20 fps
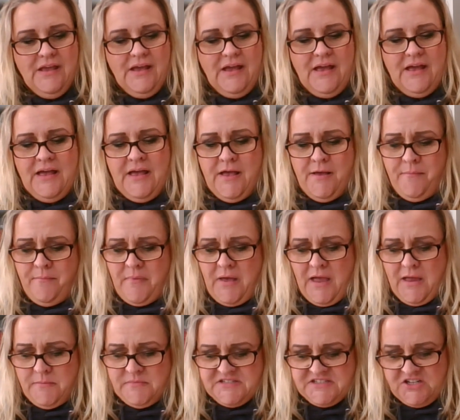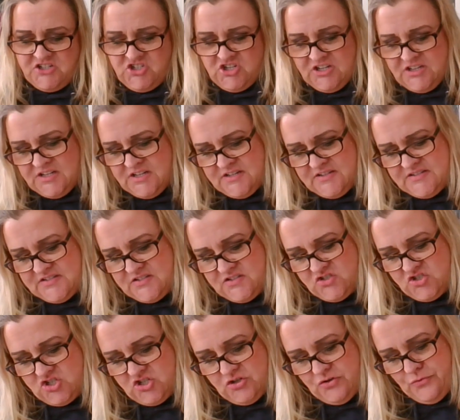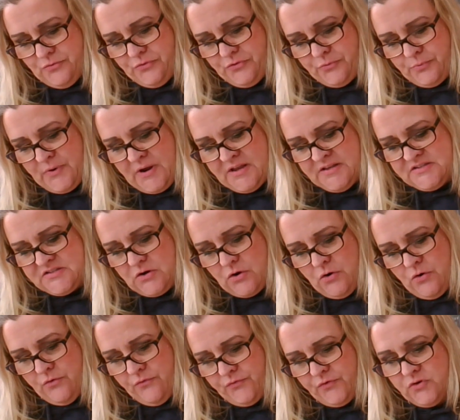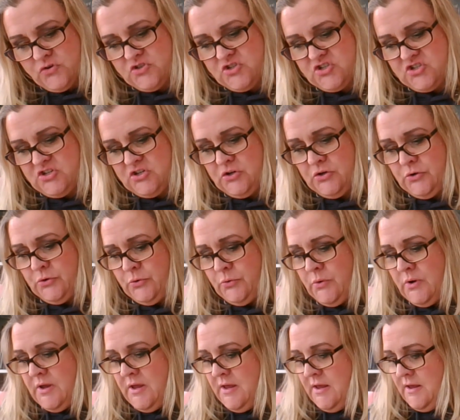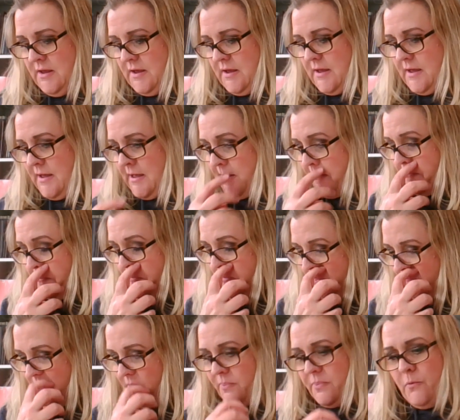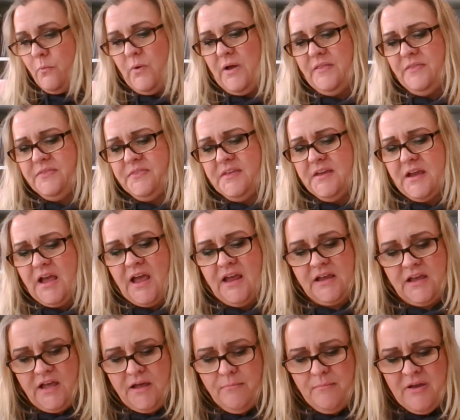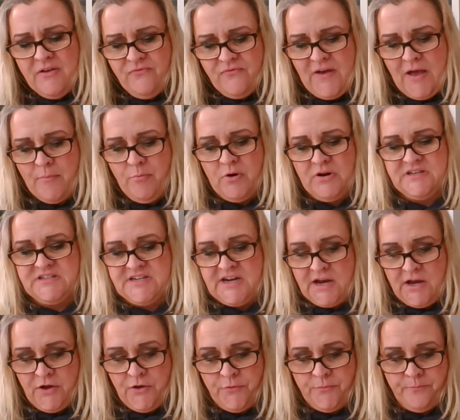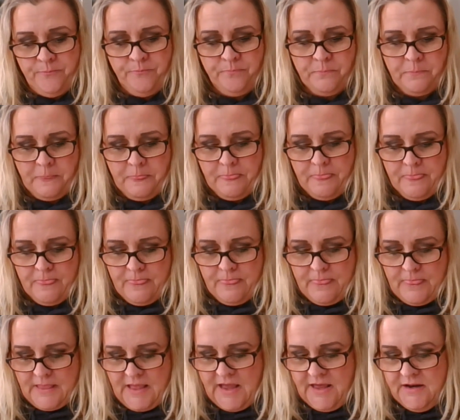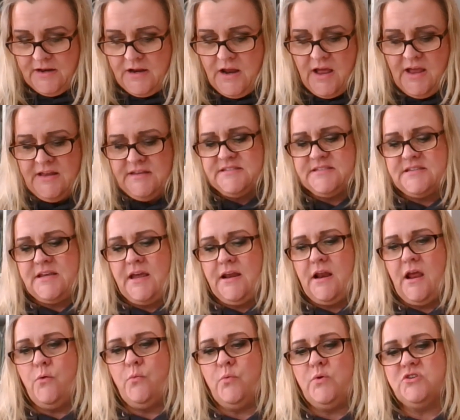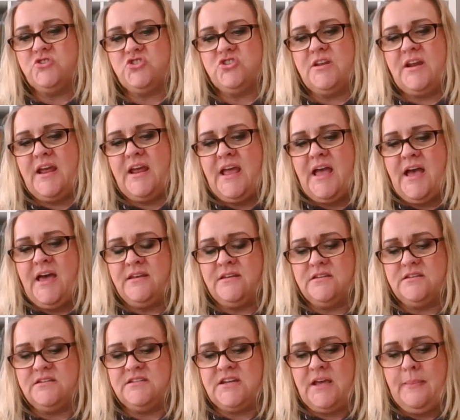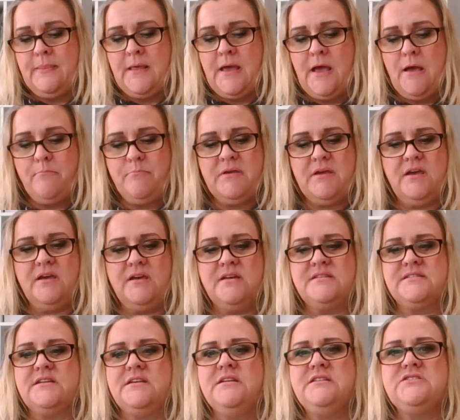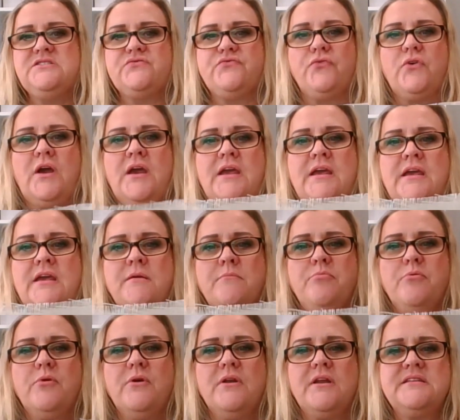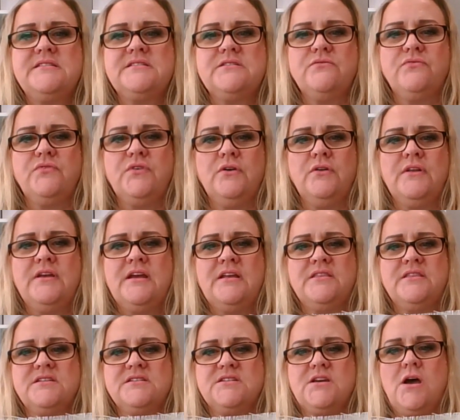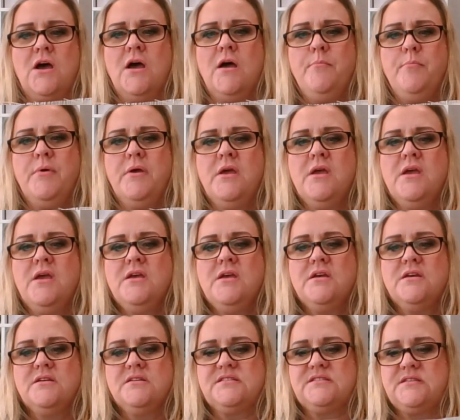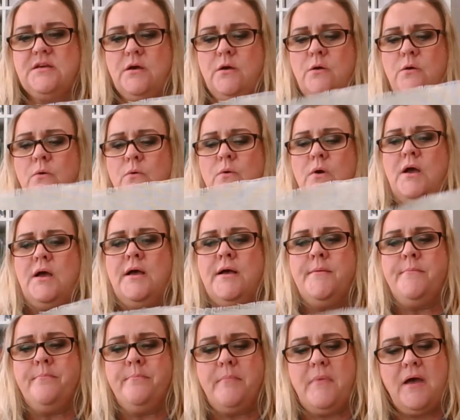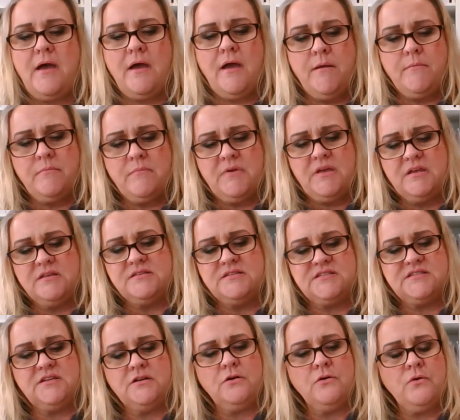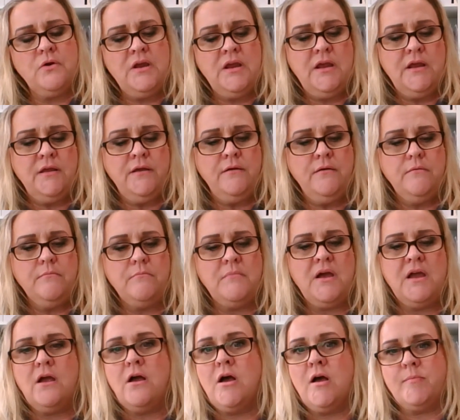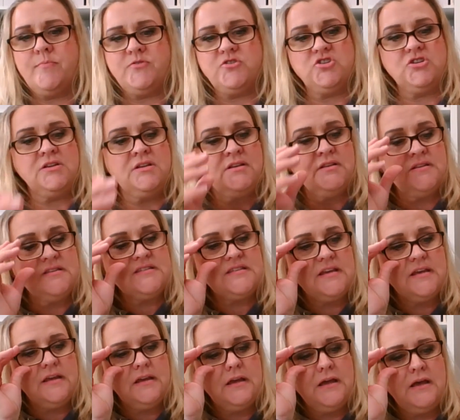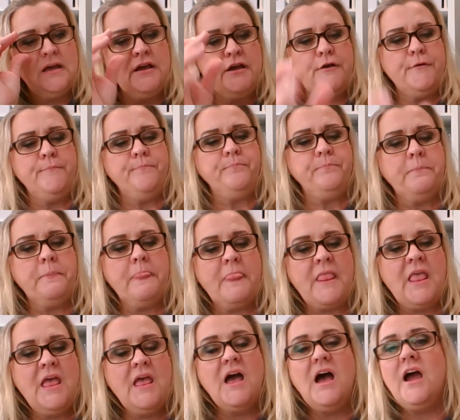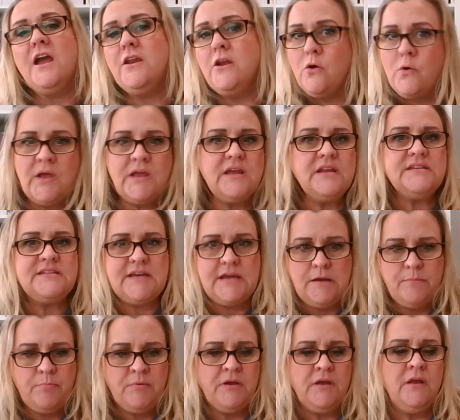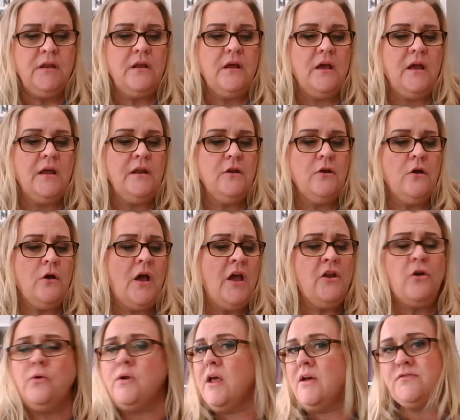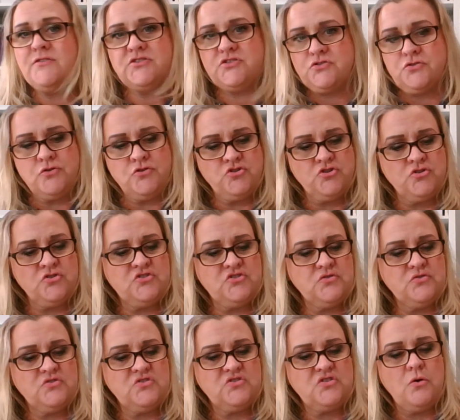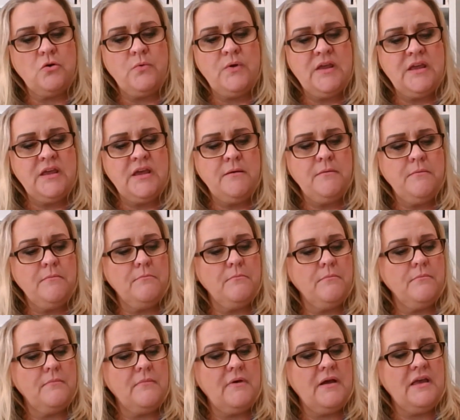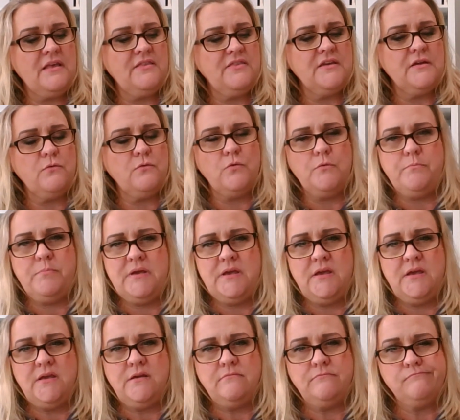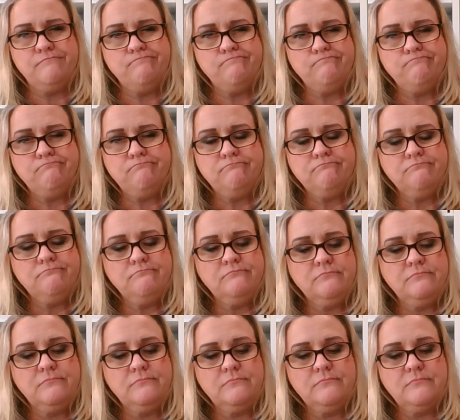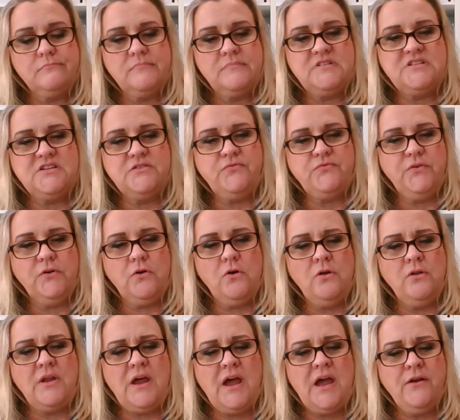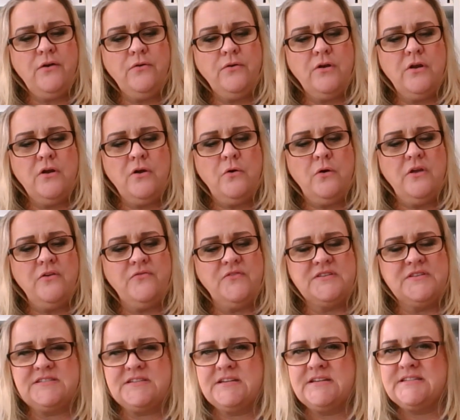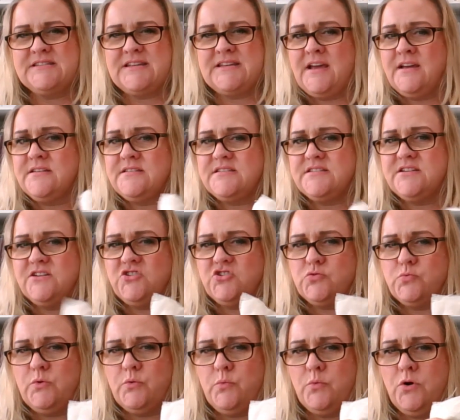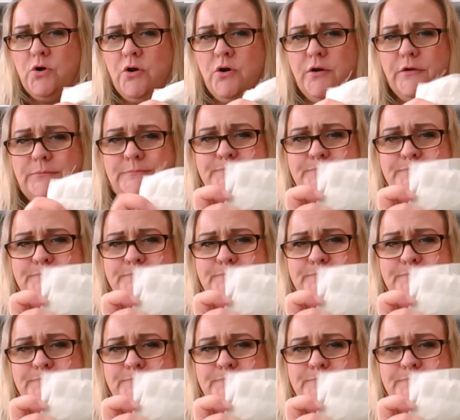I am stitching this 2 threads over 2. The one thing, I cut my fabric down, and in hindsight, I wish that I hadn't done that because it's fraying pretty severely at the top. So I'm considering my options. I know I can tape it. I know I don't have a serger, so sewing it, I think, would be difficult. I don't know if a zigzag stitch would work.